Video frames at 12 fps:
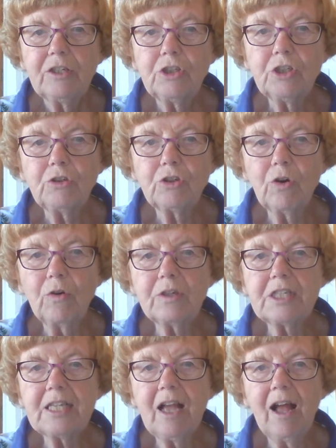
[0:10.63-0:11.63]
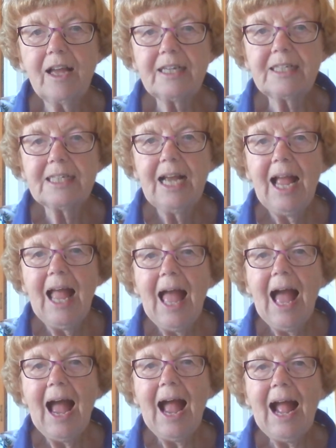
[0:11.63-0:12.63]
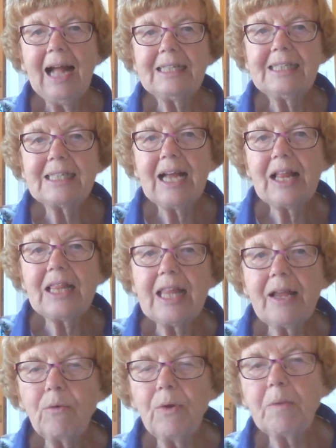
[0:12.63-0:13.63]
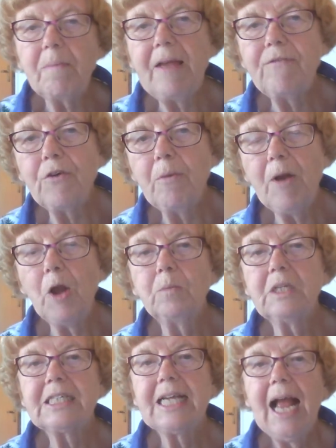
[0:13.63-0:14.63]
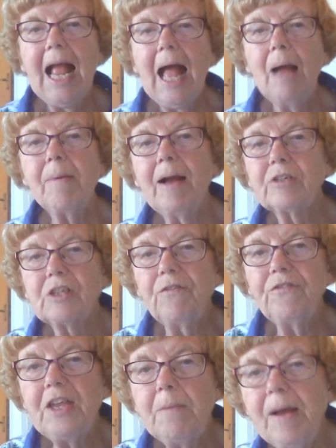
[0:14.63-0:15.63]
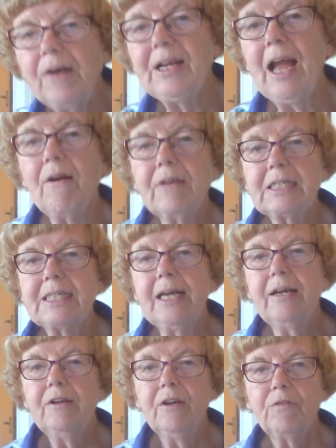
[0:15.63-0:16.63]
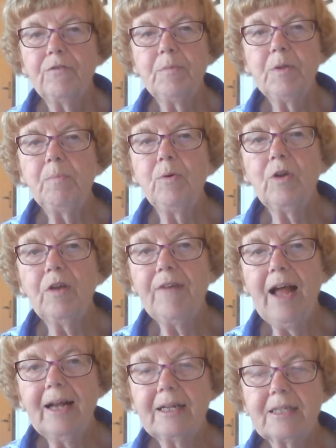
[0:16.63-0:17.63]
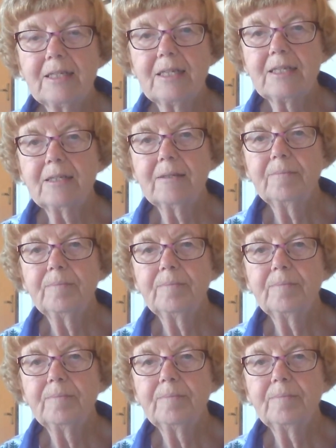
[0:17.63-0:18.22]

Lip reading: to draw aside and think with me for a moment about a female character from the Book of Acts.